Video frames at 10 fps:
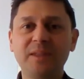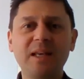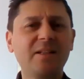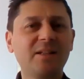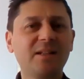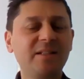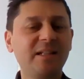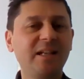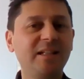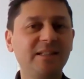Alexander
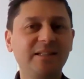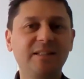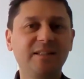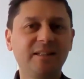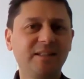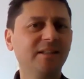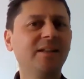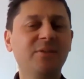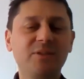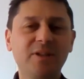technique is this thing
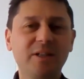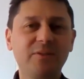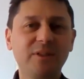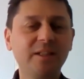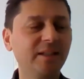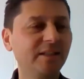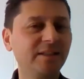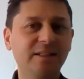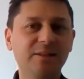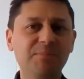I've studied for years,
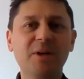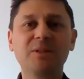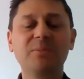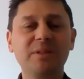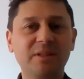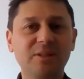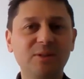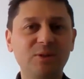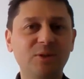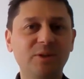and it's much
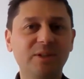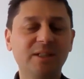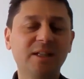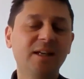misunderstood.